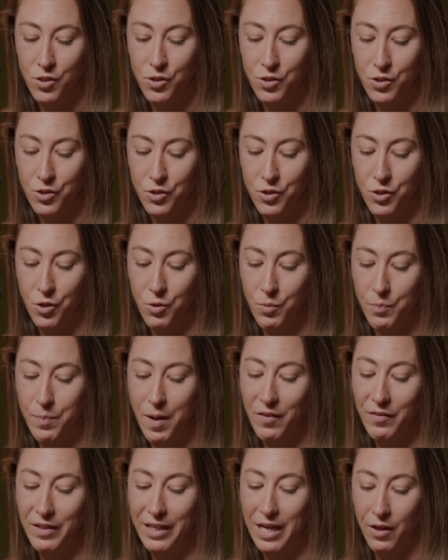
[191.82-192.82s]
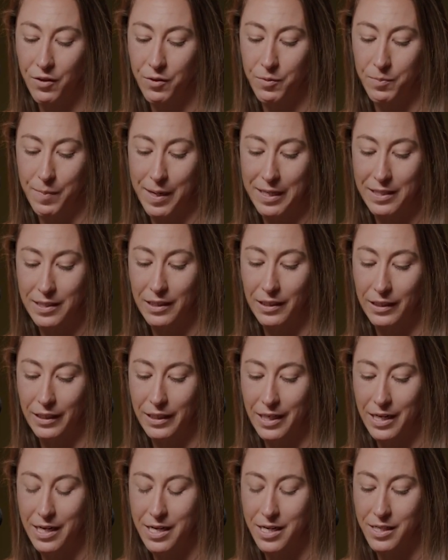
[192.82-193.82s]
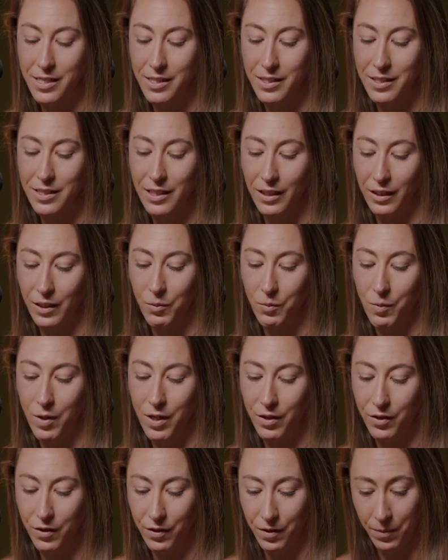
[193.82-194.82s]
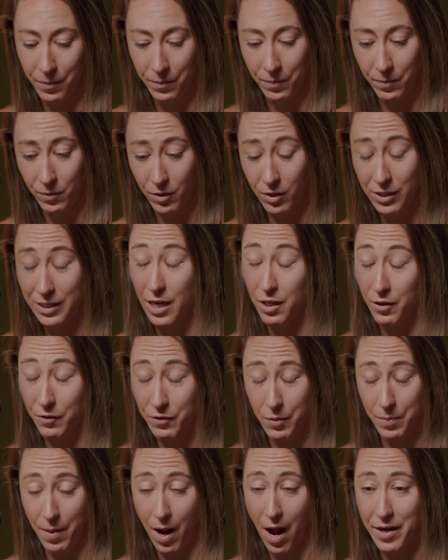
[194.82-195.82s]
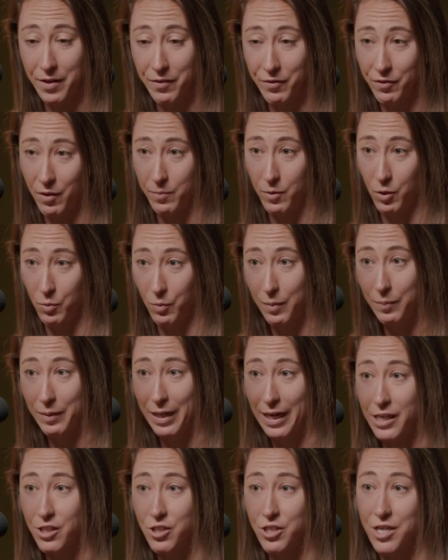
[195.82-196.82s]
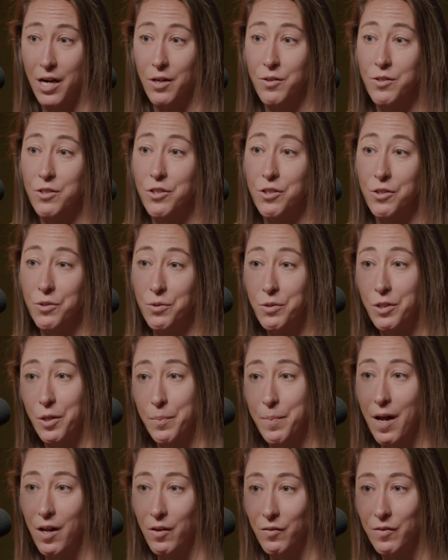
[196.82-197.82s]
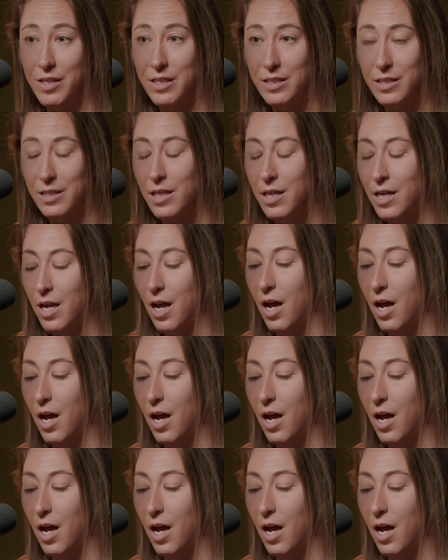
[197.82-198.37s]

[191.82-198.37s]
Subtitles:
So pelvic health basically is dealing with the center of your body, from your rib cage down to your pelvis.